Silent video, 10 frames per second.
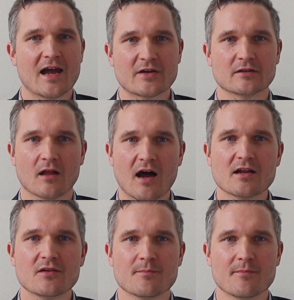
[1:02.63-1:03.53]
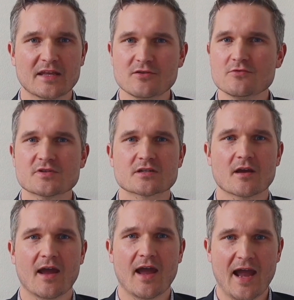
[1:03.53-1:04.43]
have a lot of
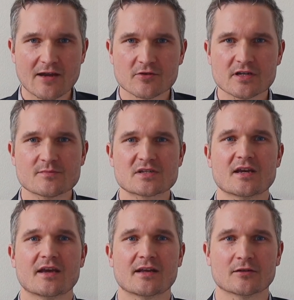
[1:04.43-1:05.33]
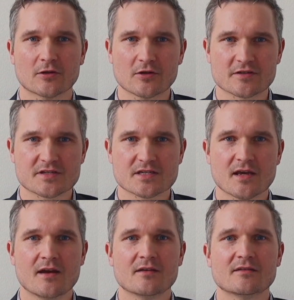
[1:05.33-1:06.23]
menus, acronyms, and alerts
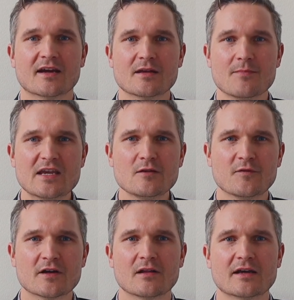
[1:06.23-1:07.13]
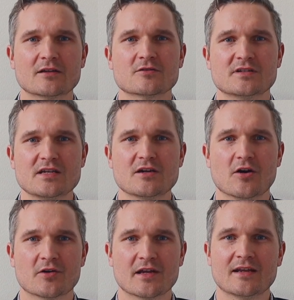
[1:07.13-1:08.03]
that can make it feel like you're
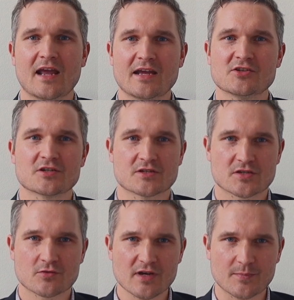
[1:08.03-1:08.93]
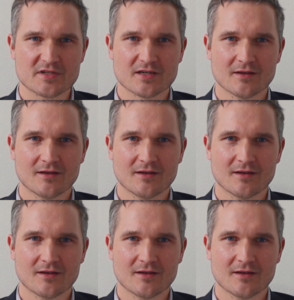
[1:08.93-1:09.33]
decoding an ancient script